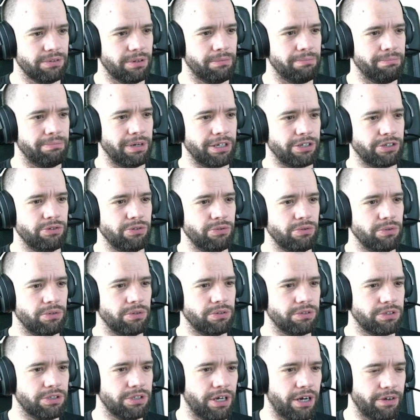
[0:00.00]
Makes you
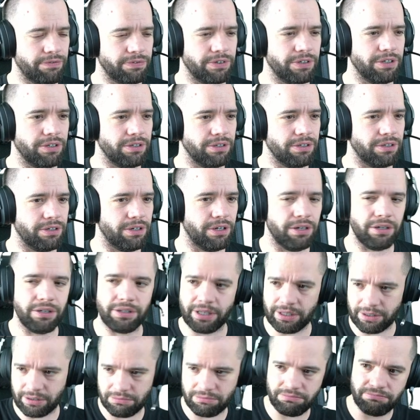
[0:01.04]
tougher,
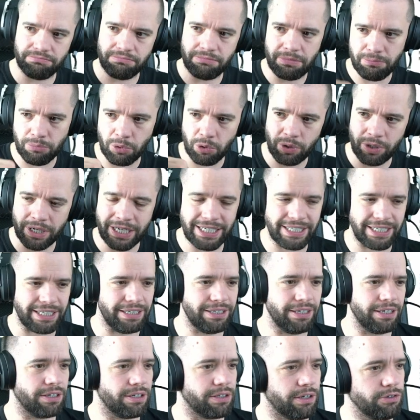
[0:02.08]
like more
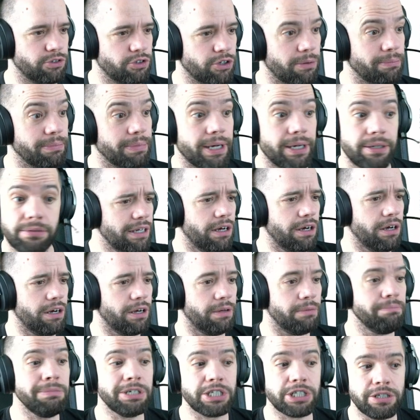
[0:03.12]
hitty in close combat. A
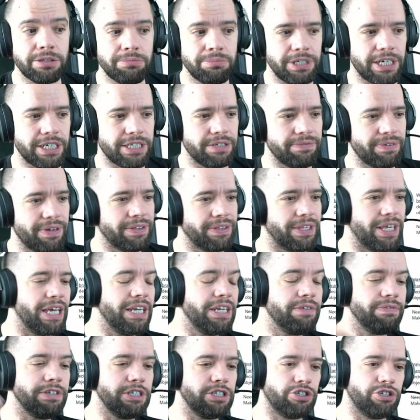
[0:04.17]
mission objective. At the end
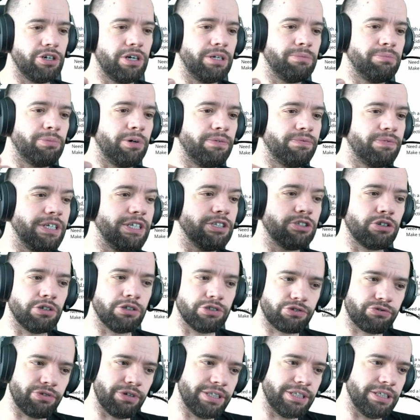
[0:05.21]
of each turning point, for each
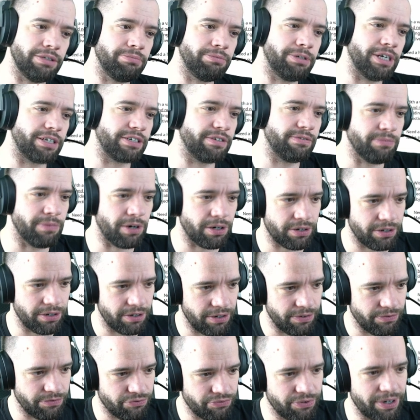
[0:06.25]
consecrated objective
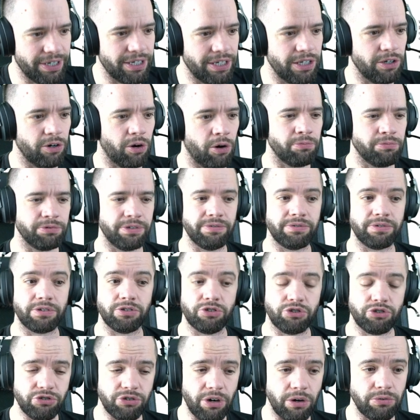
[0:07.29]
marker friendly operatives
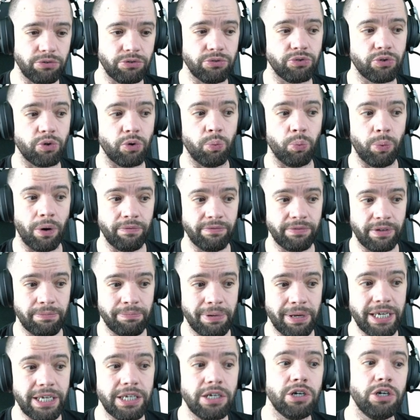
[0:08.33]
control, you score 1
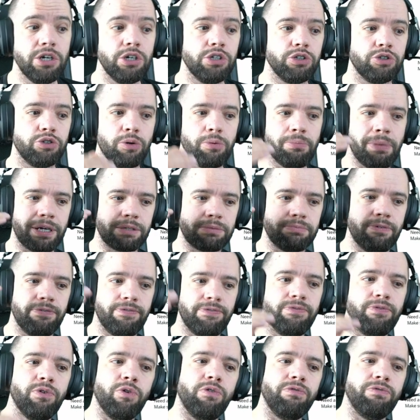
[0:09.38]
VP to a maximum of
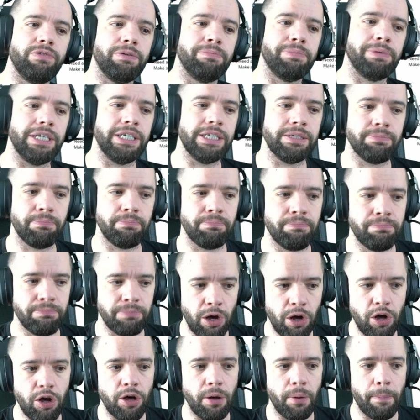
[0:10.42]
4 VPs
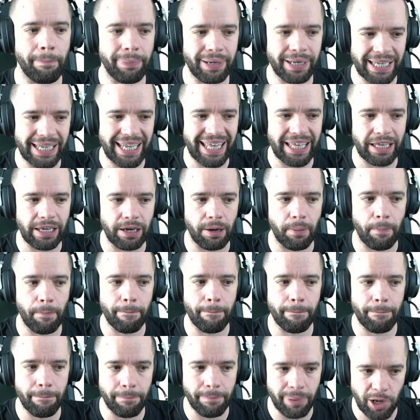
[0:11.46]
per player
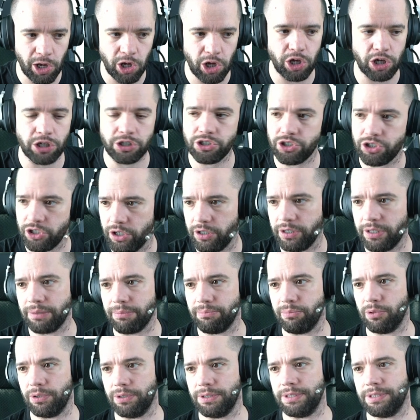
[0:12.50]
per turning
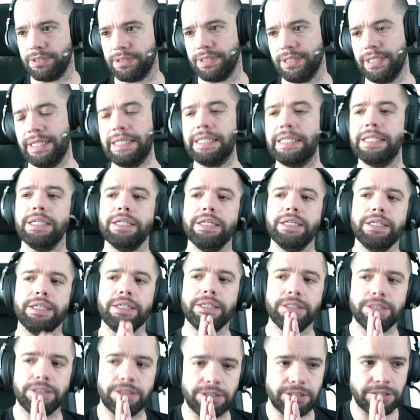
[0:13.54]
point.
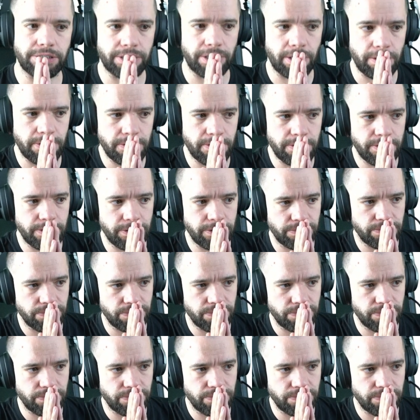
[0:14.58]
So,